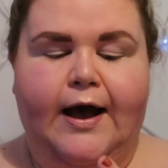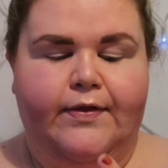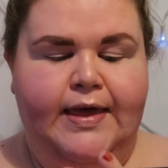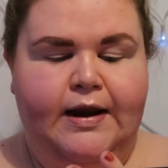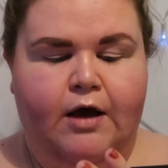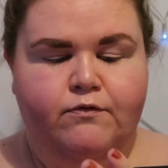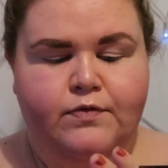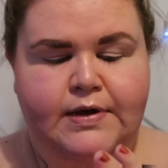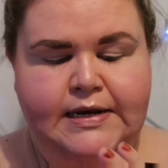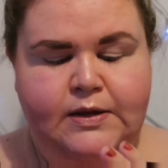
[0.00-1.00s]
And then I
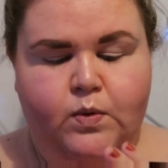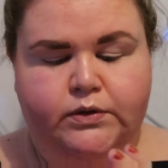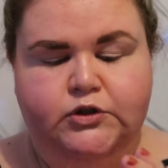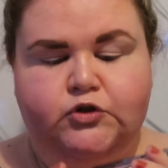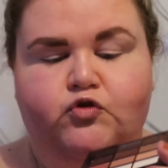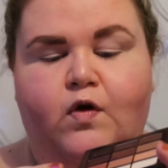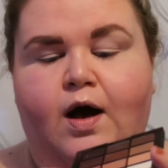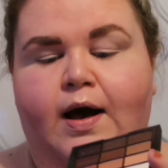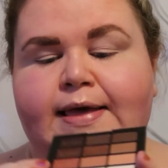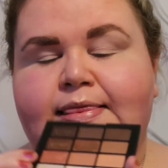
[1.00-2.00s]
really want to
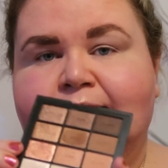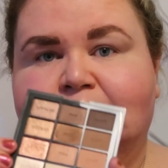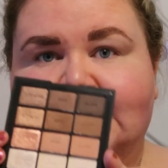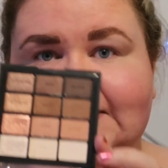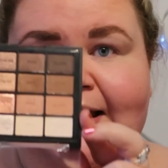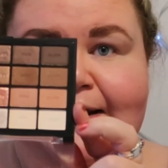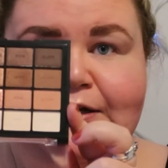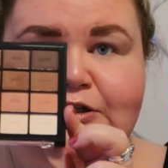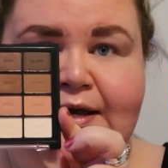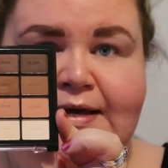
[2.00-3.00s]
try these
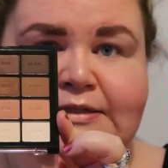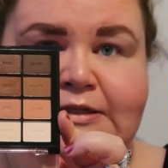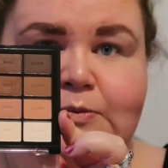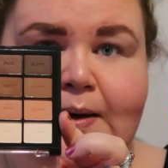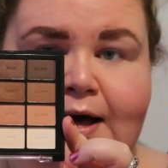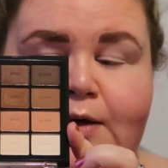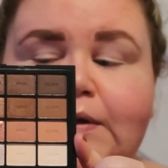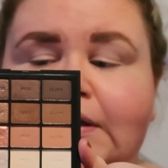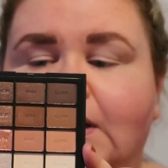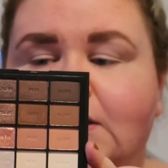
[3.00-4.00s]
metallic shades as
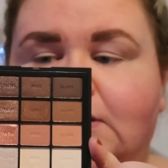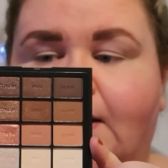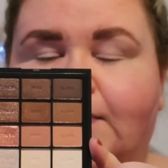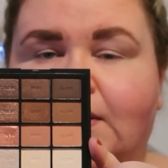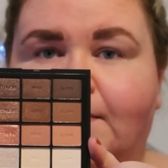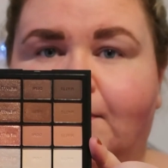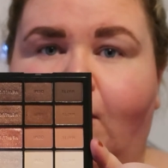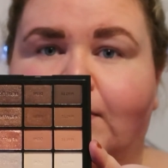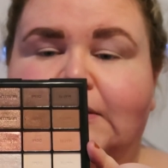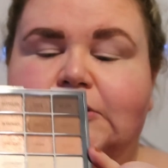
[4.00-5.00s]
well, so I'm gonna
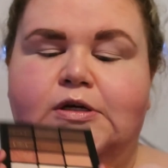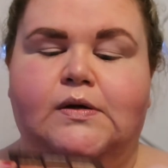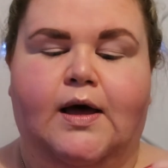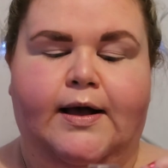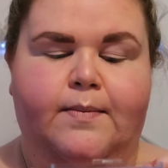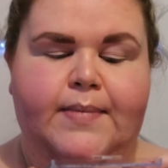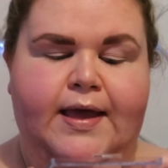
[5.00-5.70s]
probably do like a